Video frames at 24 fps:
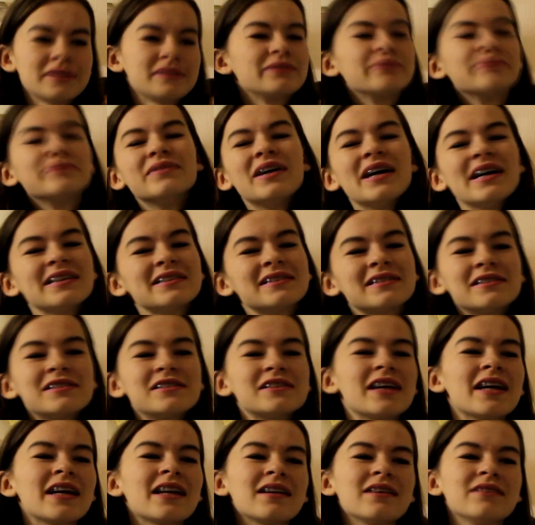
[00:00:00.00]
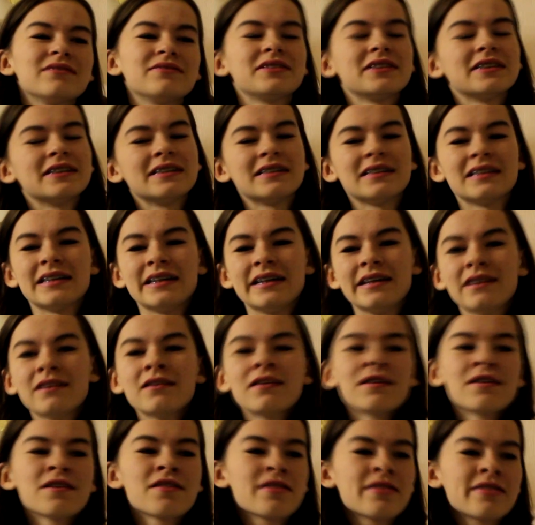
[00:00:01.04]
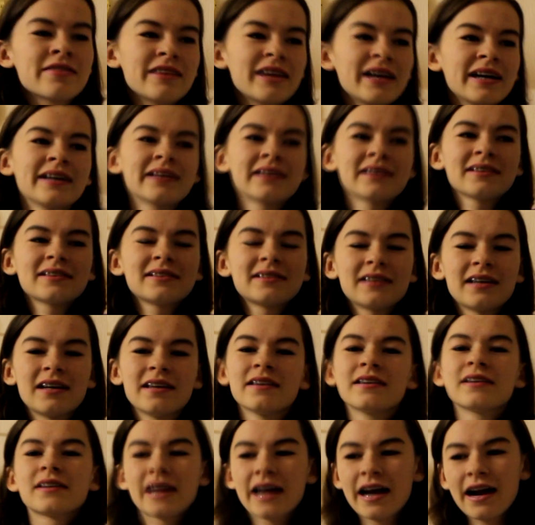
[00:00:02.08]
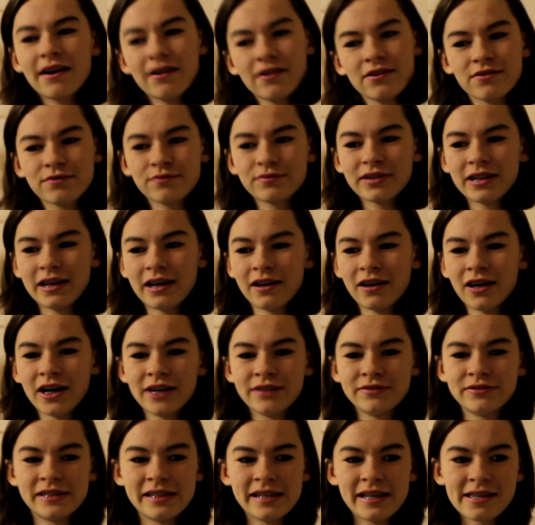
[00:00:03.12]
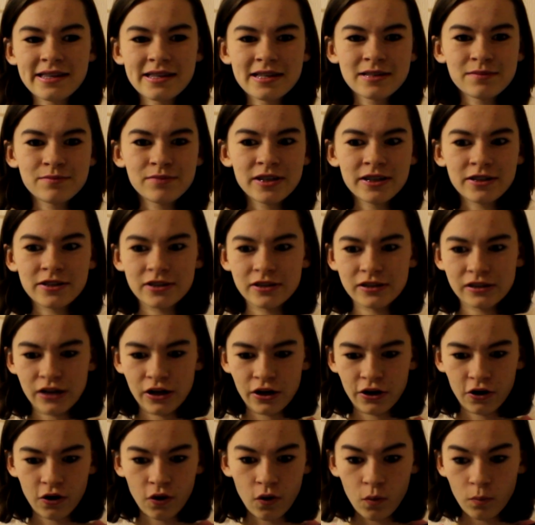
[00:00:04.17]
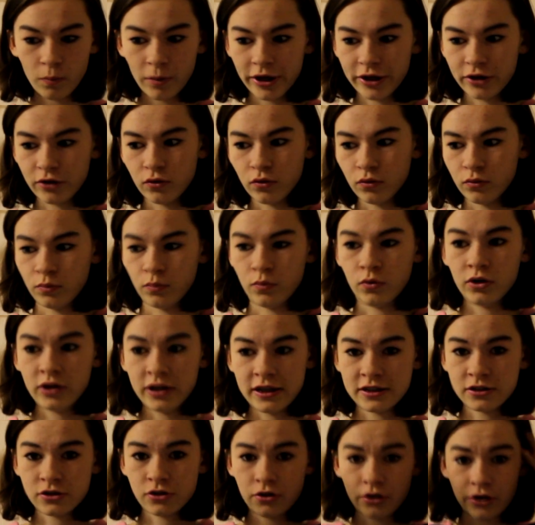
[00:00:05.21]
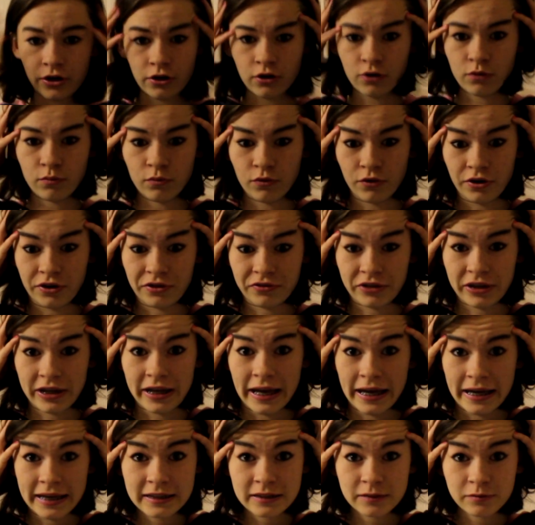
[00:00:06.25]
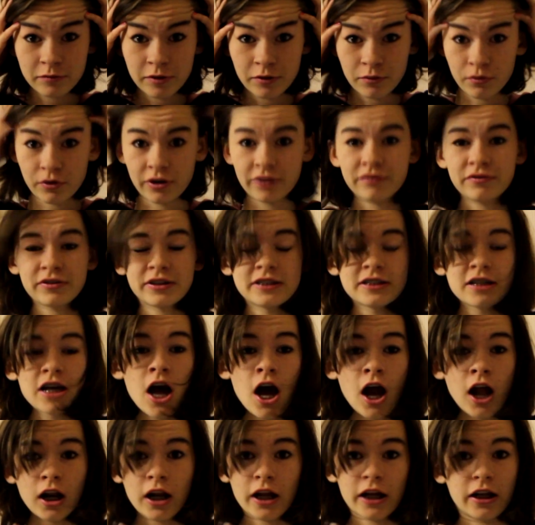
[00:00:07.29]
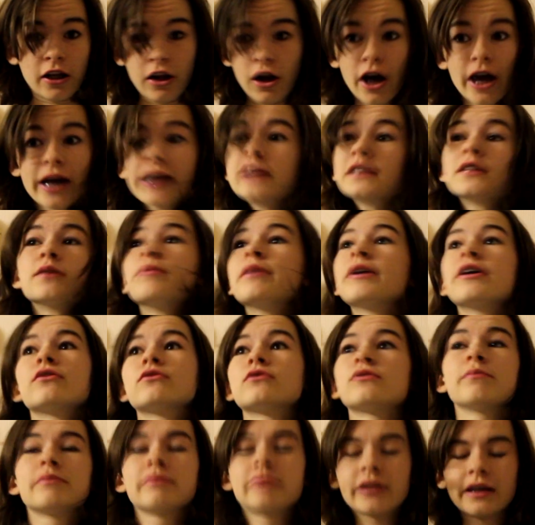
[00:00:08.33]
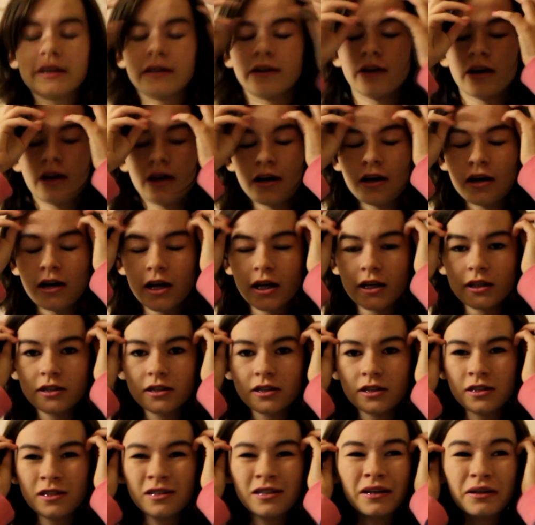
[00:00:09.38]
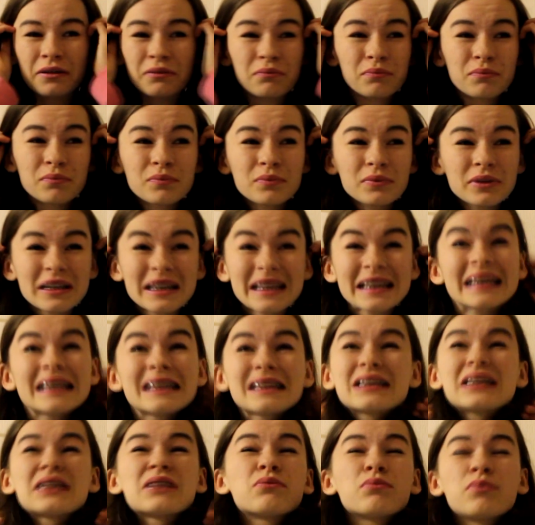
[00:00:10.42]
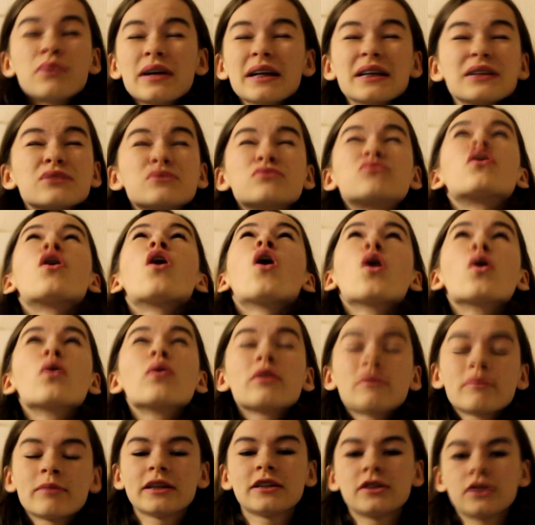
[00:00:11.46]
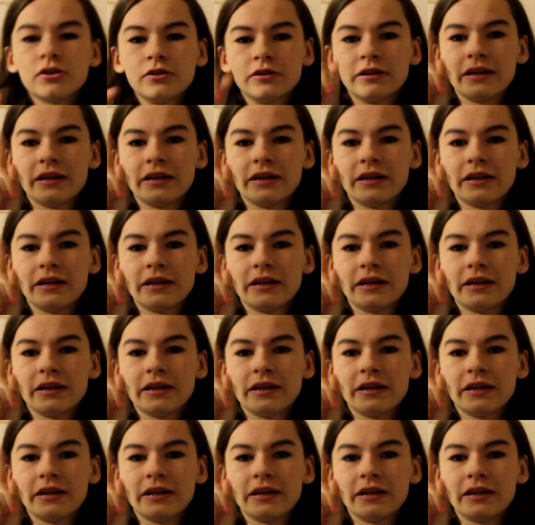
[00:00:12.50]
why is the train left early? thanks, and they carried on with their lives. And then there's me just like, oh my god, what is going on? What if he hates me? What if he's like lying to me or something? And it's just like, what is wrong with me? So